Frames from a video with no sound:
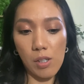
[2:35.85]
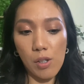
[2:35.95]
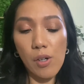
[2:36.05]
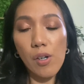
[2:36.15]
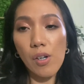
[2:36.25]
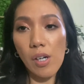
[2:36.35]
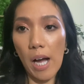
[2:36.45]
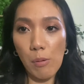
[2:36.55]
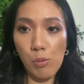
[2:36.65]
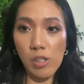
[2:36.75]
cook,
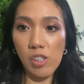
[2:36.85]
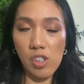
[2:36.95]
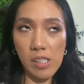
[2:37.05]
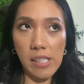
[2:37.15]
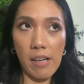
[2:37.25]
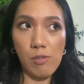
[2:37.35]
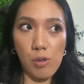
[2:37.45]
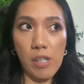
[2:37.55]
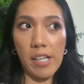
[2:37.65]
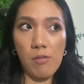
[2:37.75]
I would just have
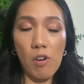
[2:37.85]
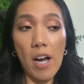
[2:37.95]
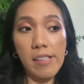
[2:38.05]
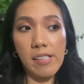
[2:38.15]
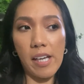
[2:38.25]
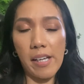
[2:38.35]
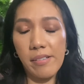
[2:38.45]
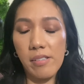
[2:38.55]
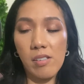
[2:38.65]
tuna and rice and